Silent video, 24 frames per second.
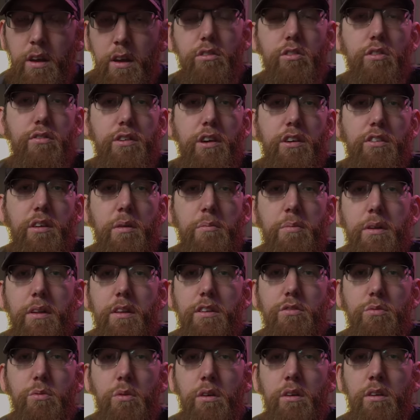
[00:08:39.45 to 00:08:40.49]
So for example,
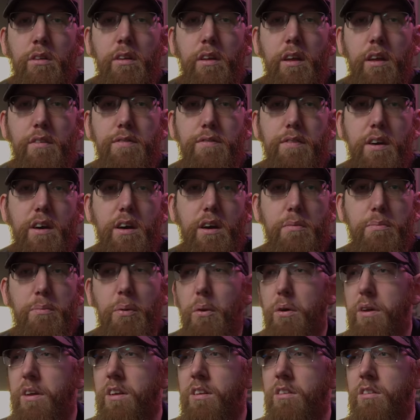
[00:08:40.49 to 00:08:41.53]
this one, if I
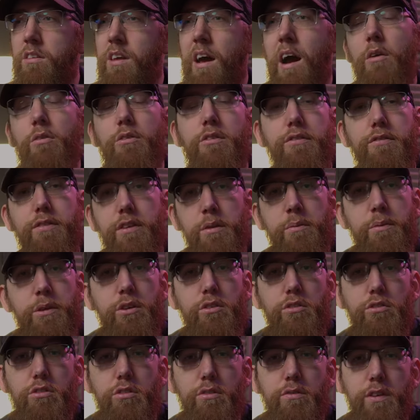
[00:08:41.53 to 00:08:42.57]
put in how to film a
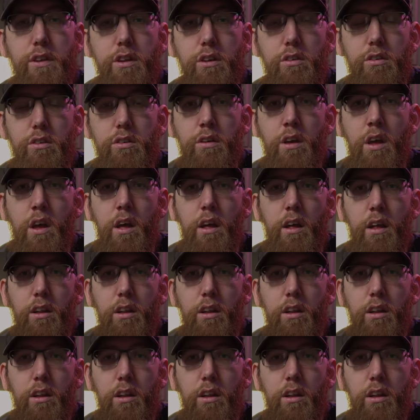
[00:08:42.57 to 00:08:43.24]
YouTube video,